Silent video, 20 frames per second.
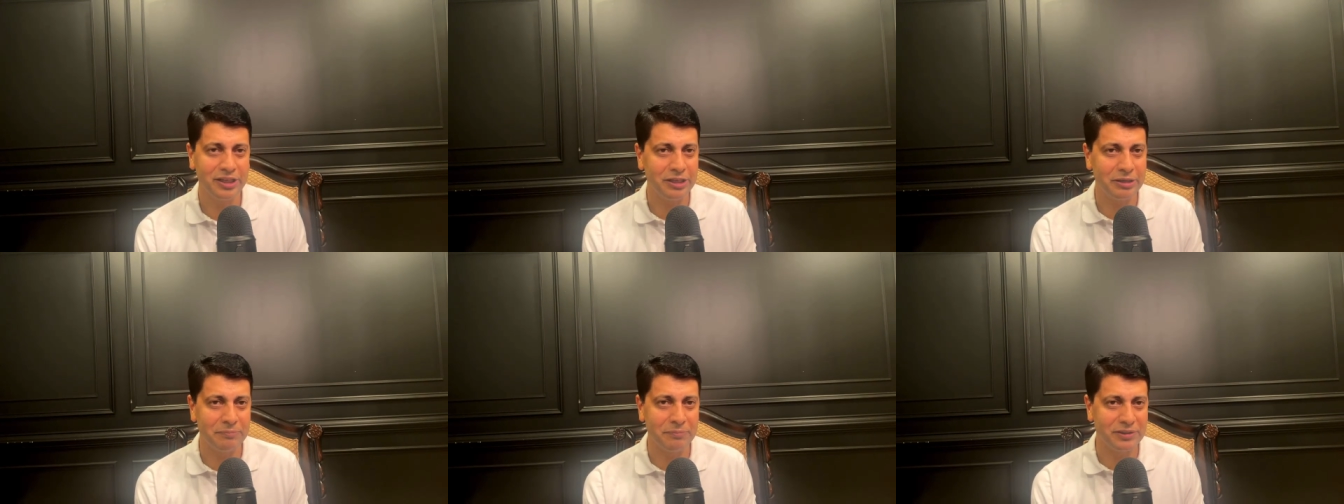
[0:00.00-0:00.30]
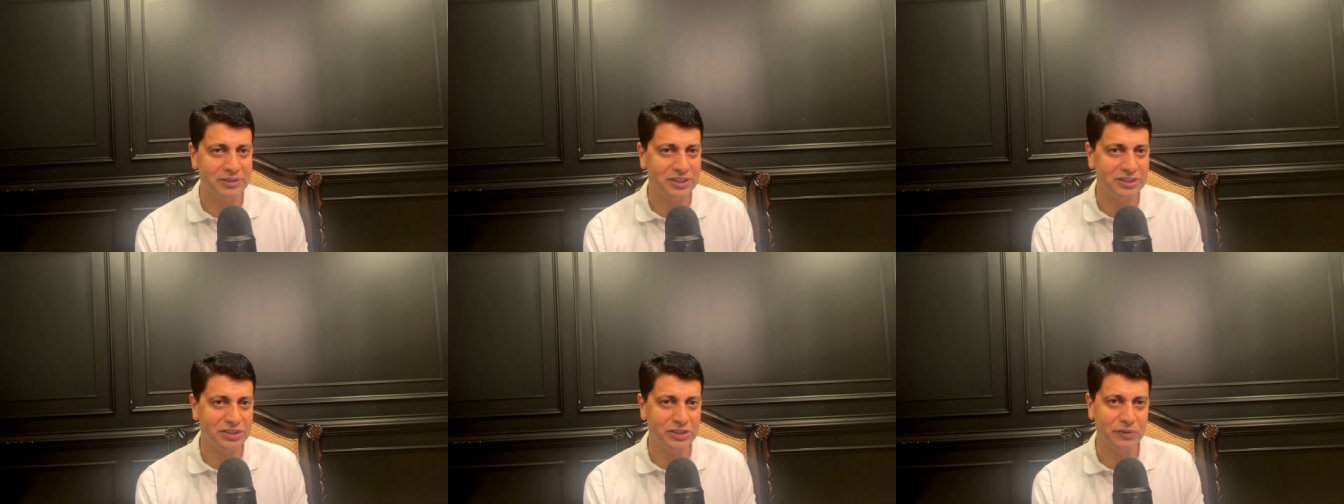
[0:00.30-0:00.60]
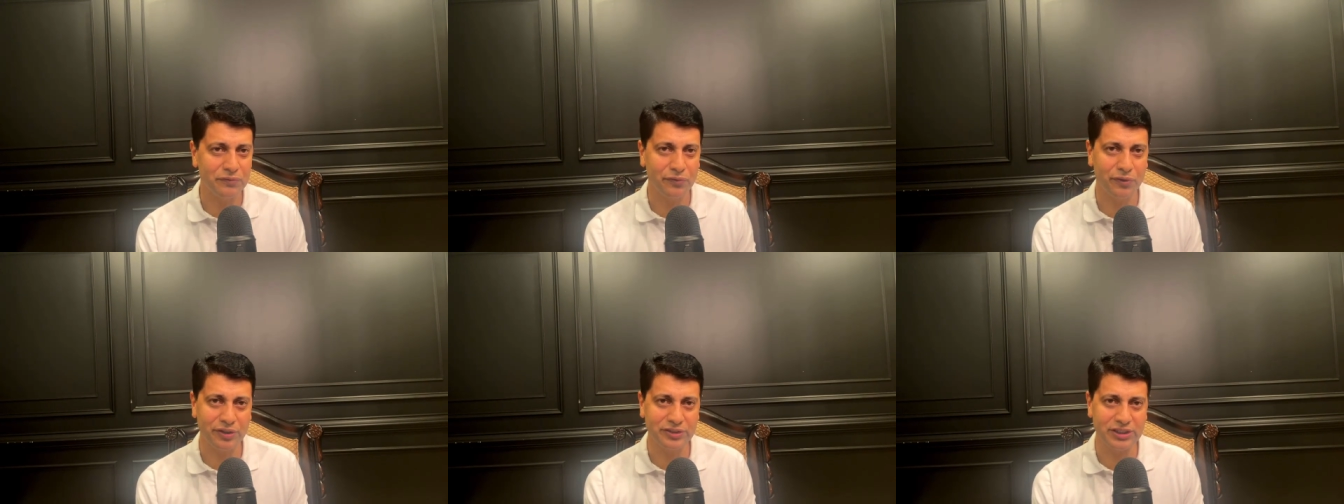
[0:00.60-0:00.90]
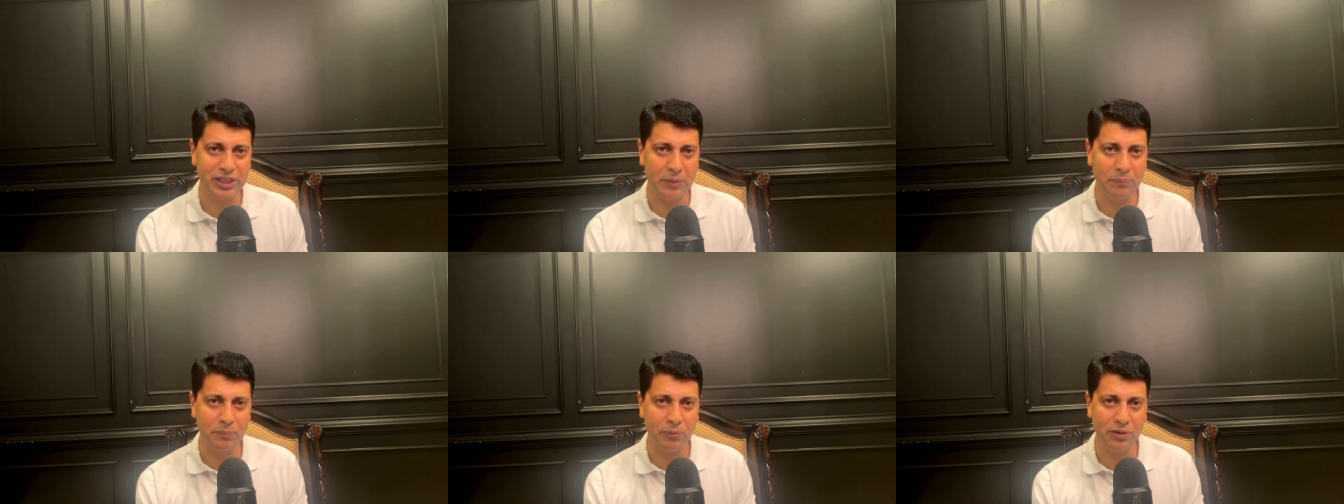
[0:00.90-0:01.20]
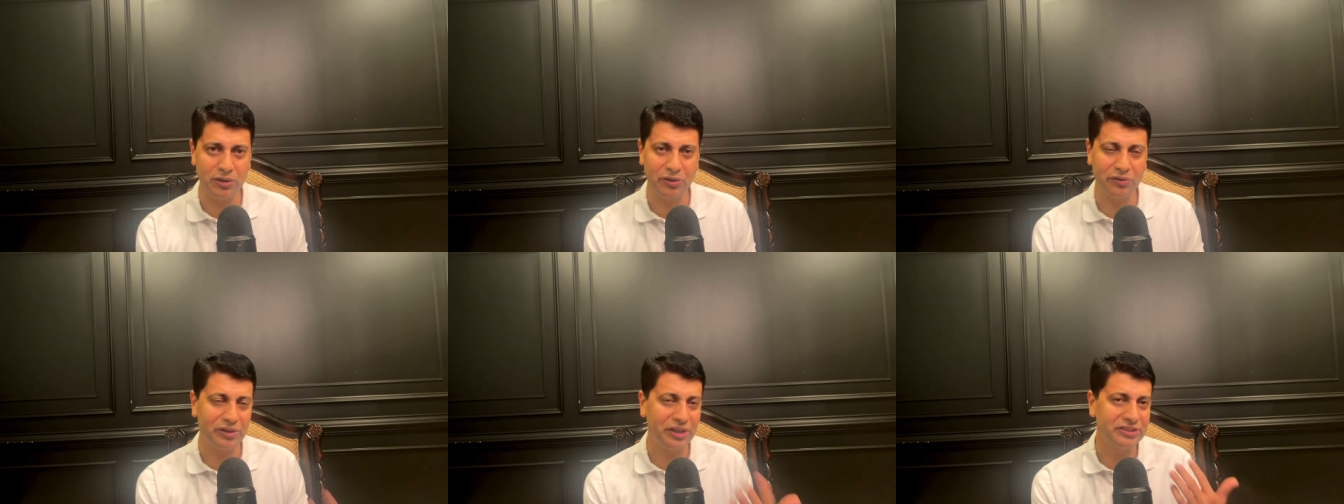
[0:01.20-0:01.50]
emergency, for
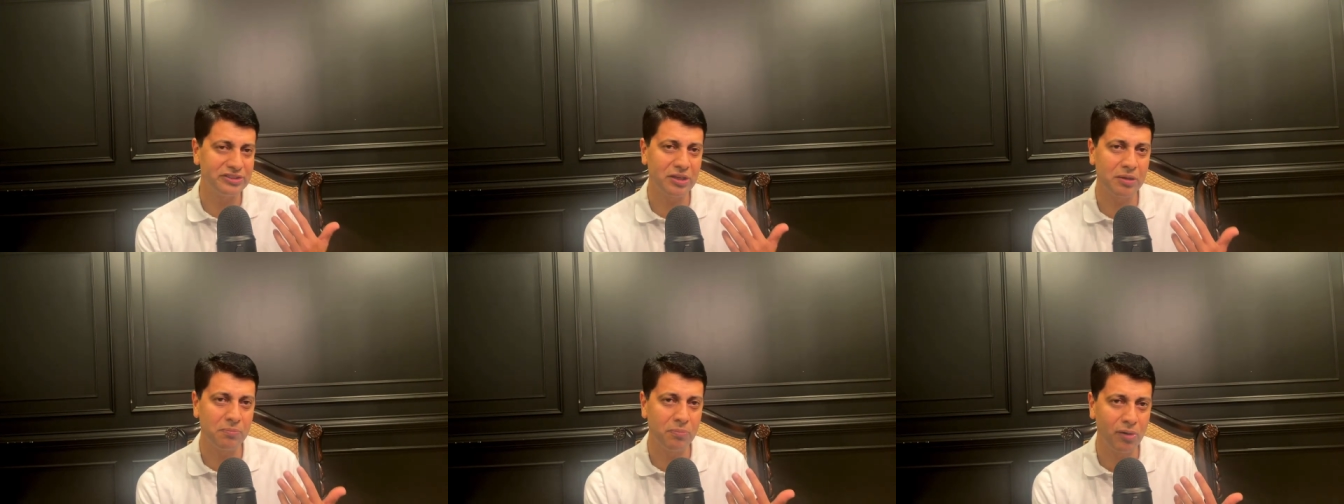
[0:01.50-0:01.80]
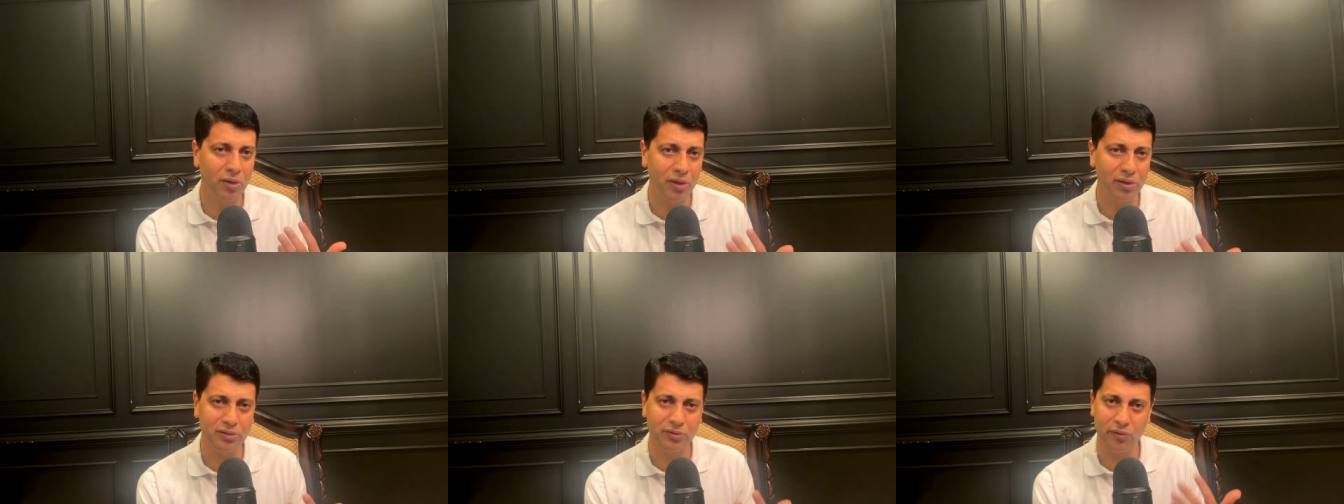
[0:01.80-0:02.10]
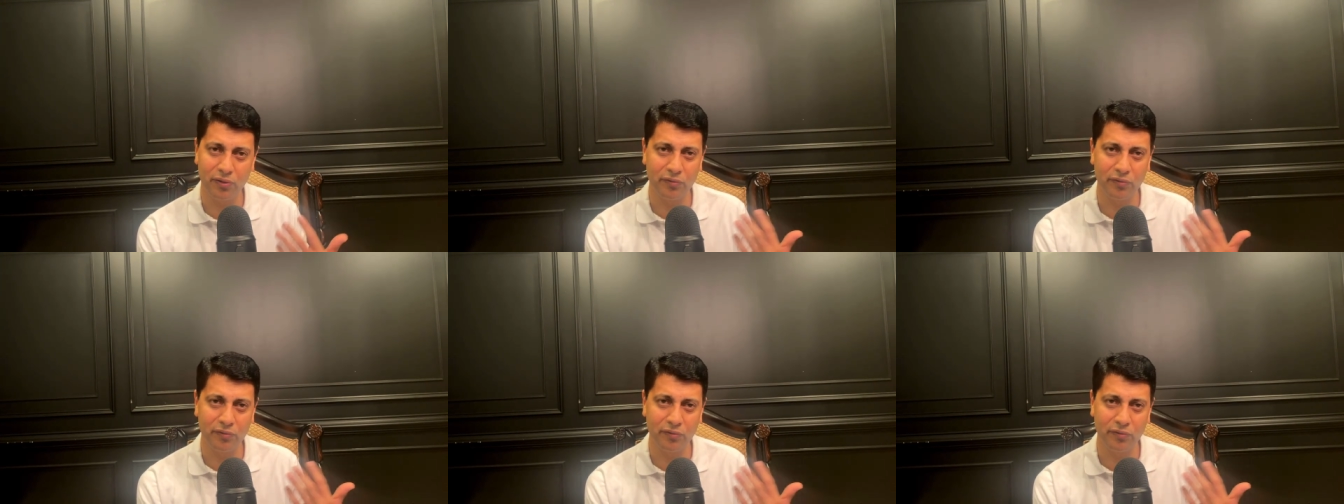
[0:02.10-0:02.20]
example, your nasal block.